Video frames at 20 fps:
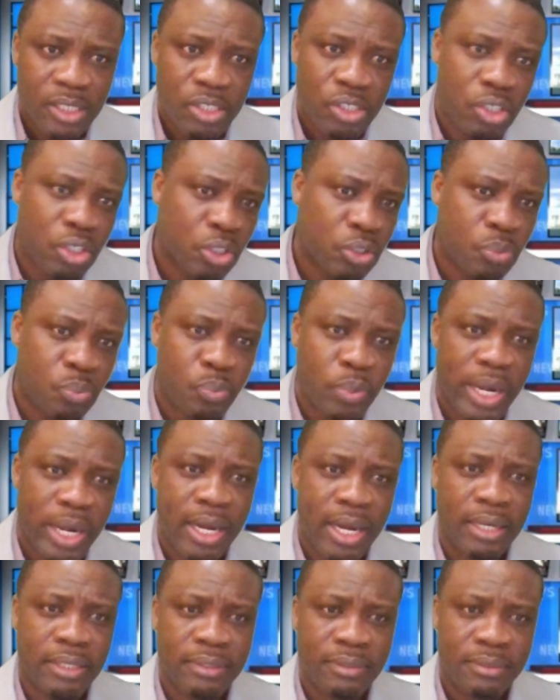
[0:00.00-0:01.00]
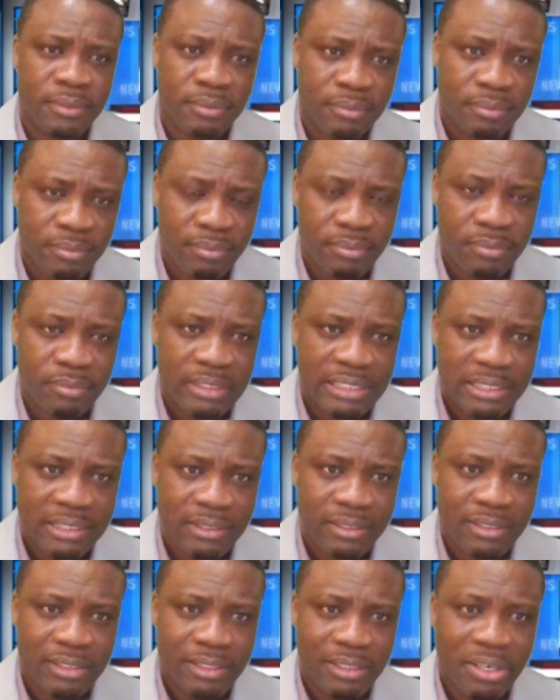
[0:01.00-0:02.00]
just ran
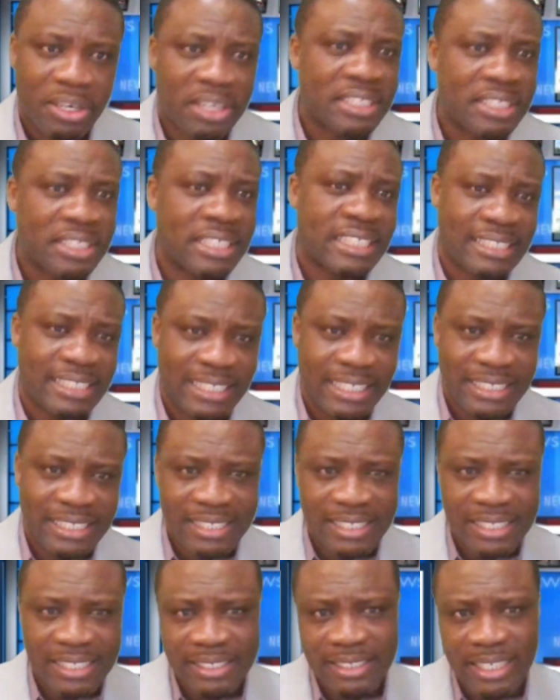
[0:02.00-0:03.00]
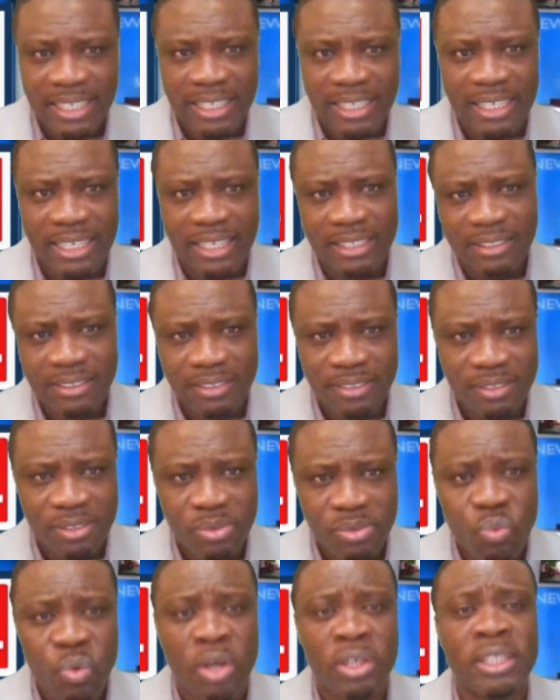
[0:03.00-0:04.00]
on the CDC's ticket.
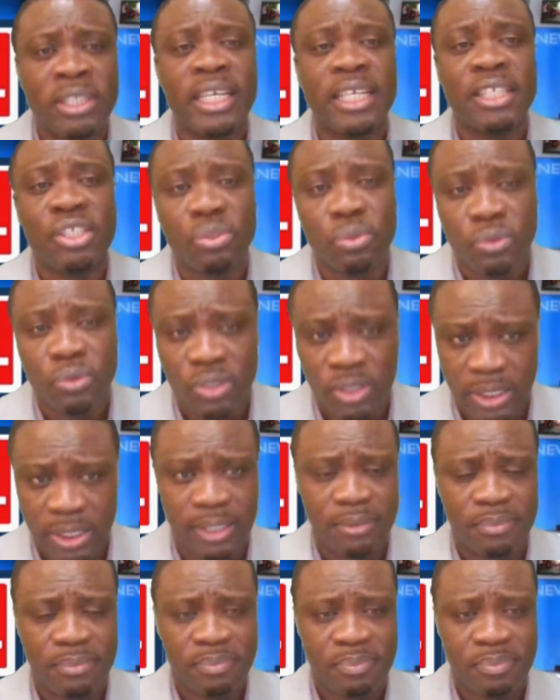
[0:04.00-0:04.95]
What did you see?